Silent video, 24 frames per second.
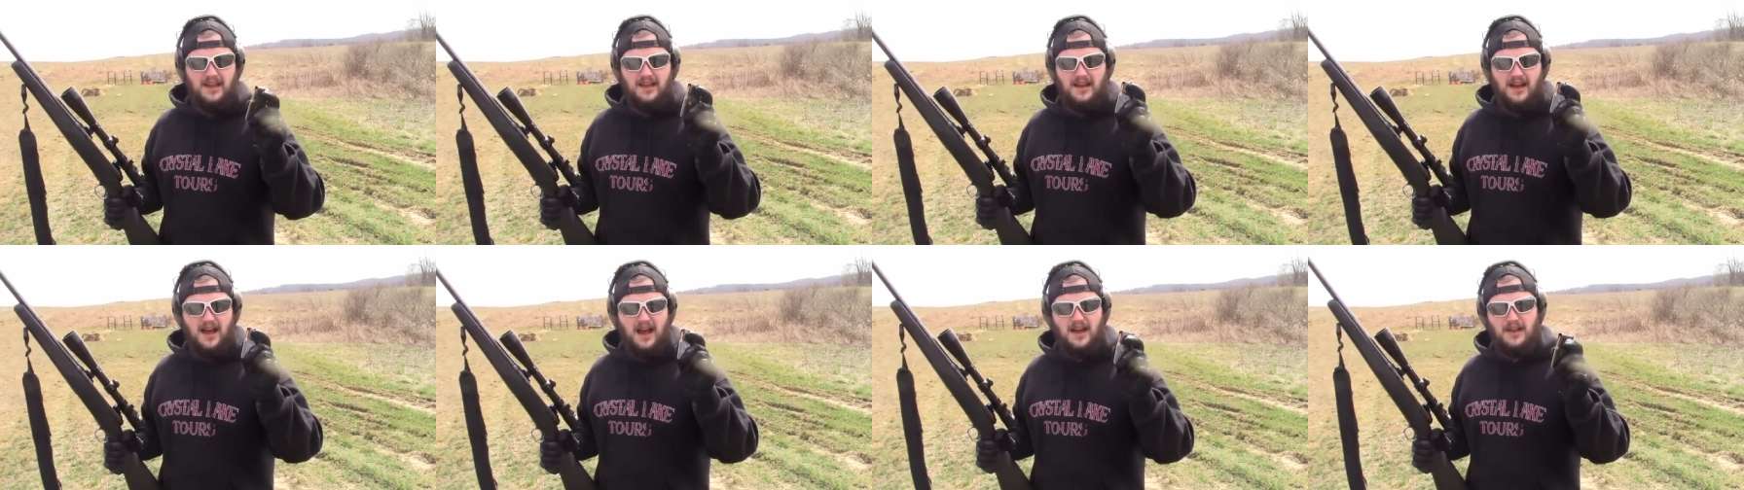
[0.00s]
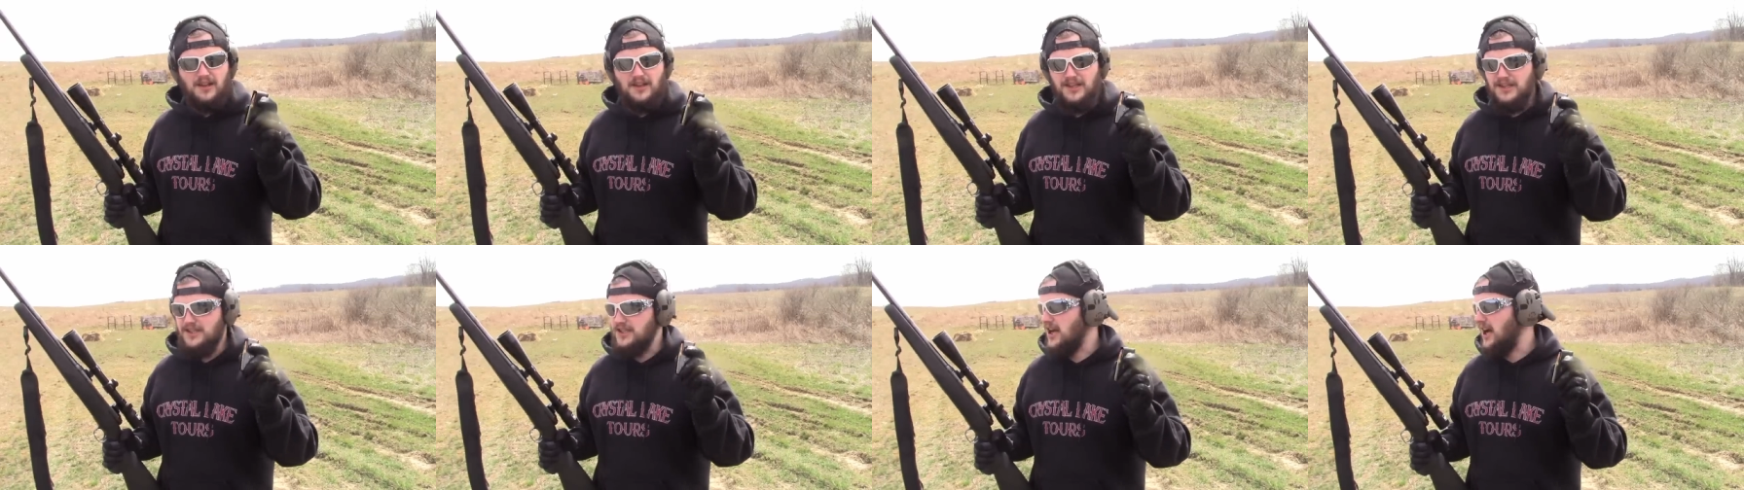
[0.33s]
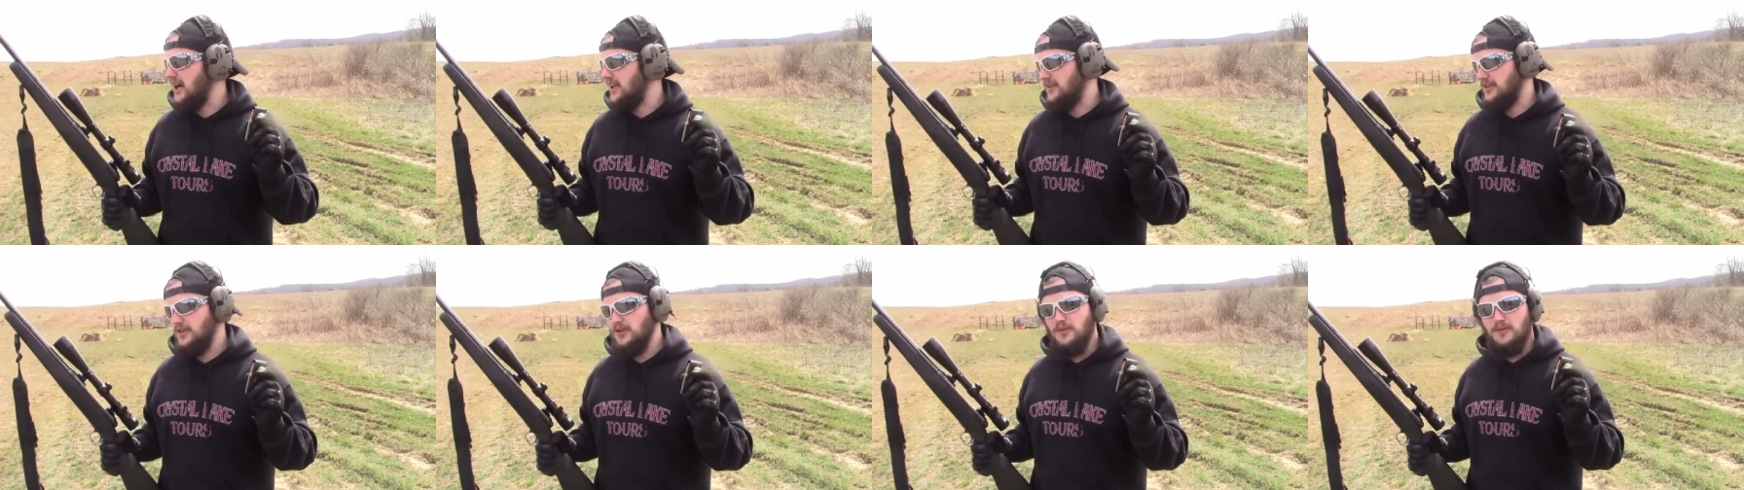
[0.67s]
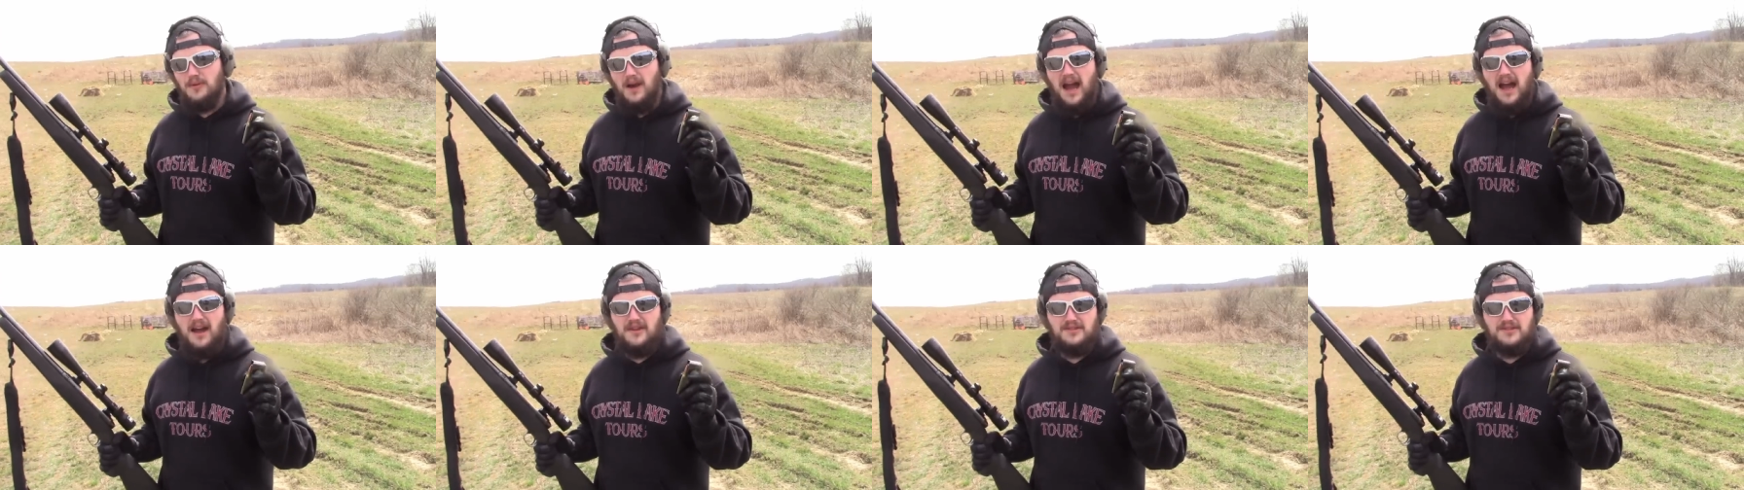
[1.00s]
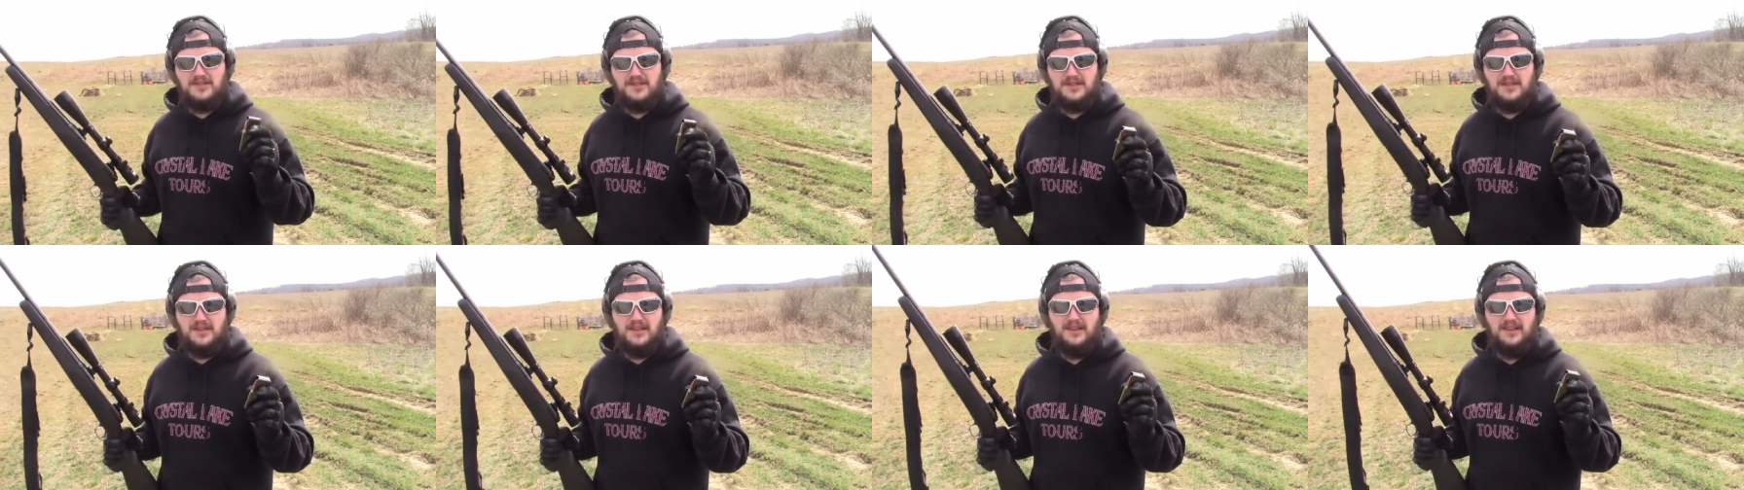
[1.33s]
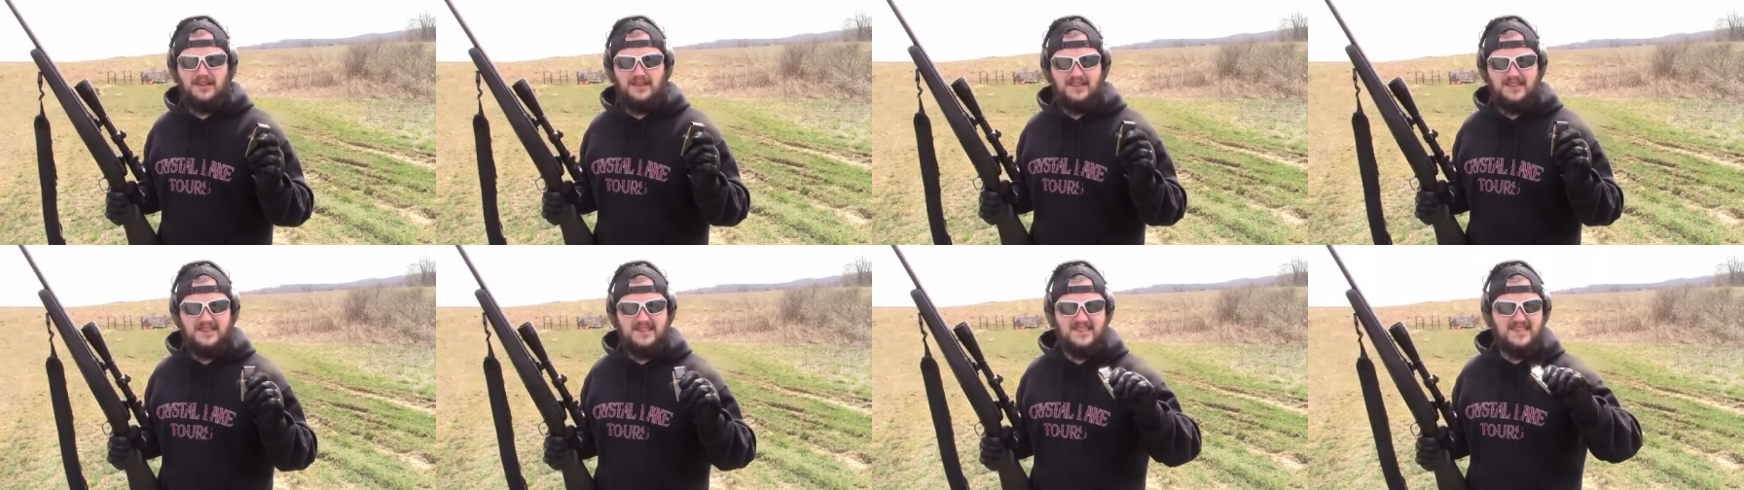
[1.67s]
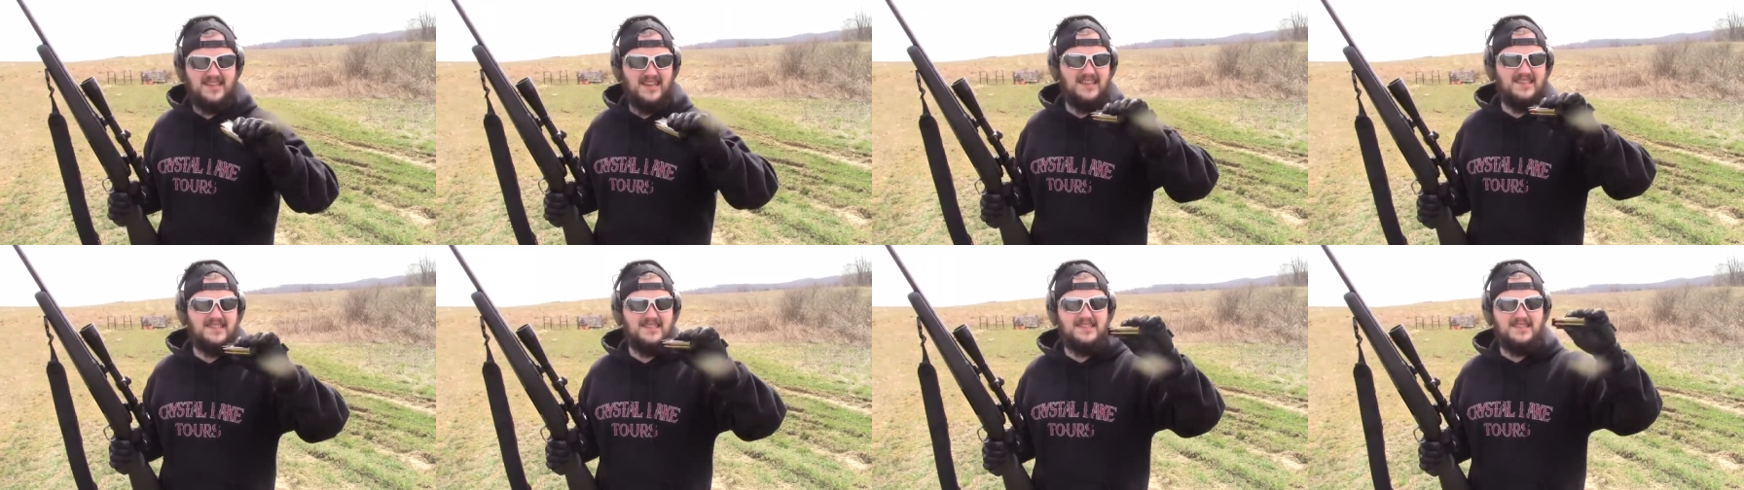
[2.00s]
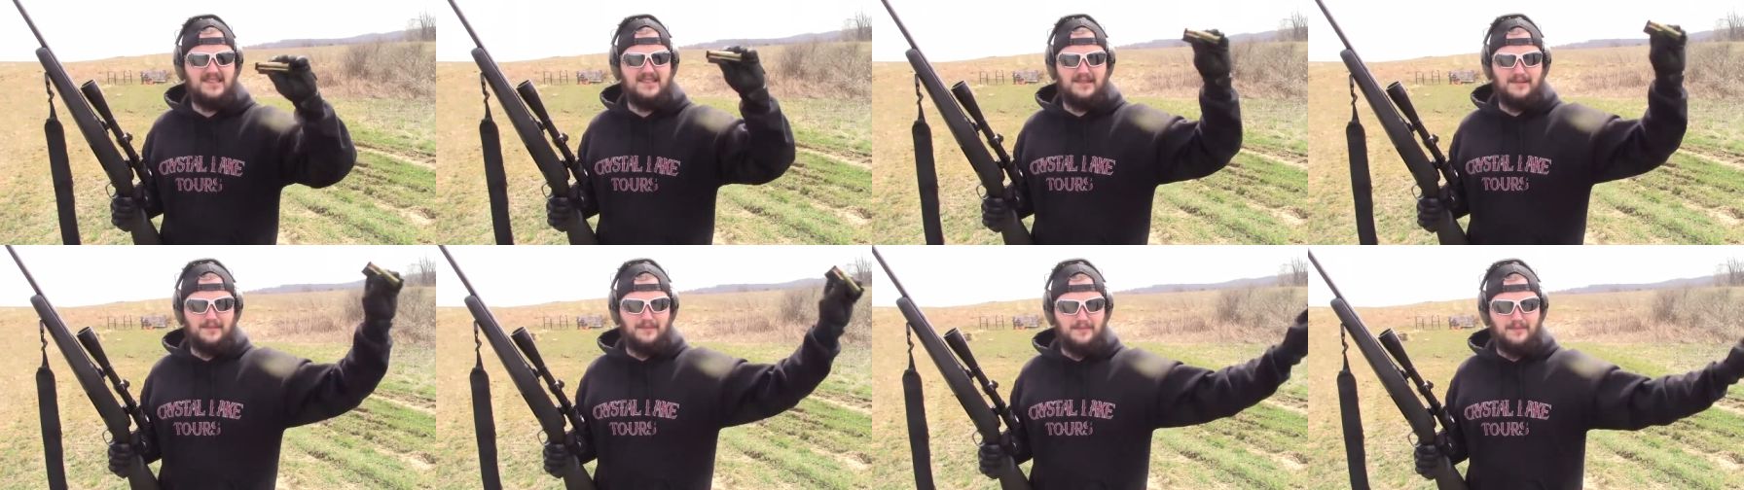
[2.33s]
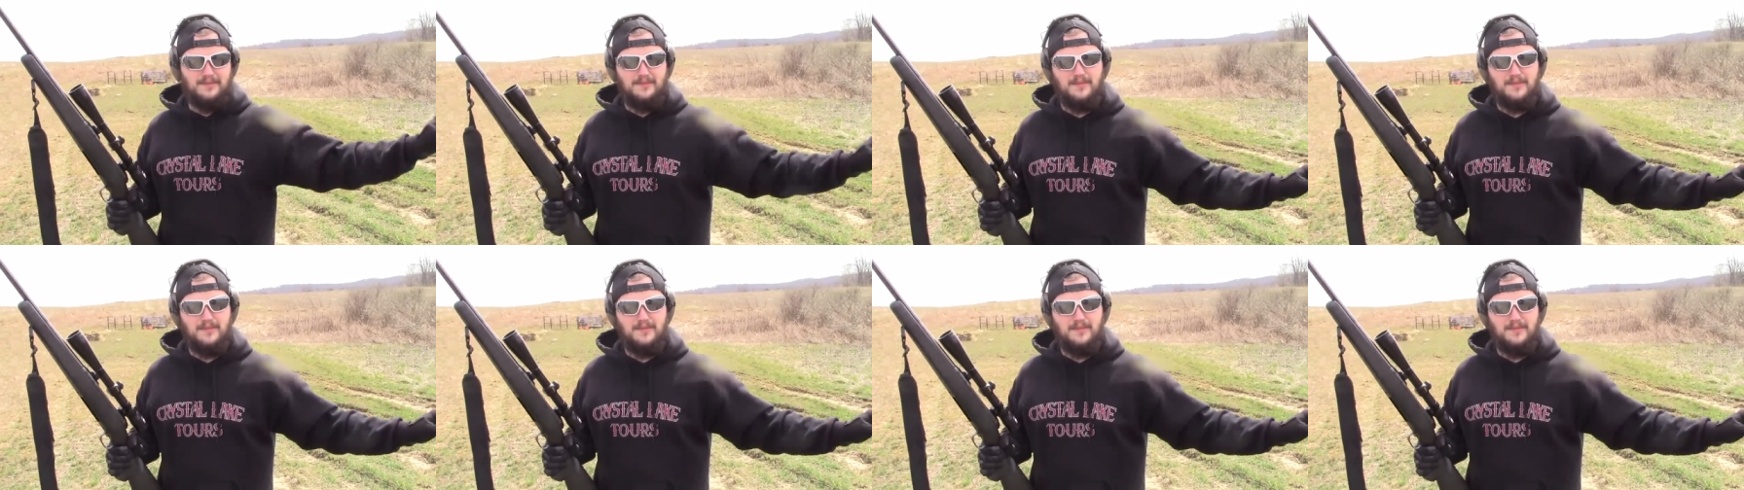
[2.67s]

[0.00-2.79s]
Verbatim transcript: I only shot two rounds since